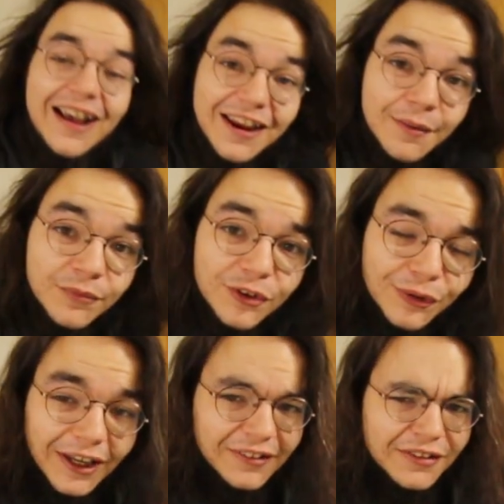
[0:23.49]
I am too
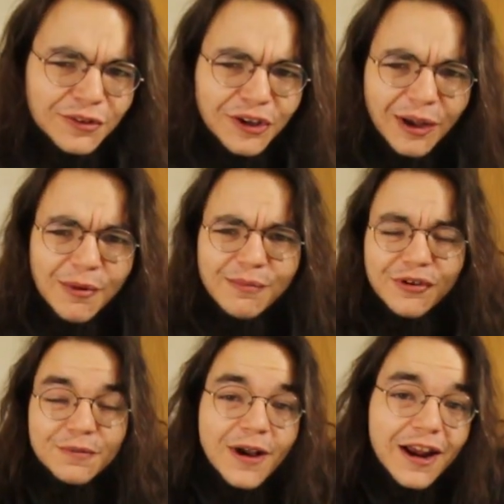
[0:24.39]
lazy to come up
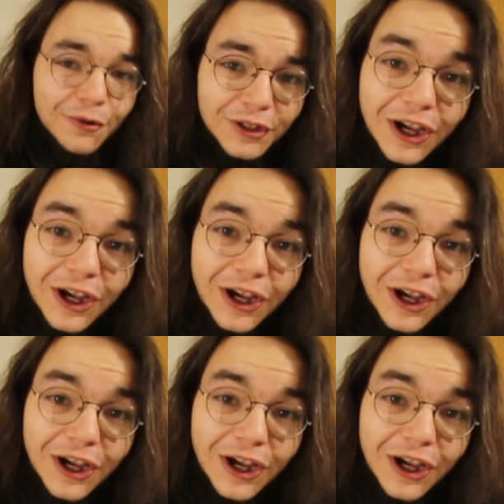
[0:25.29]
with my own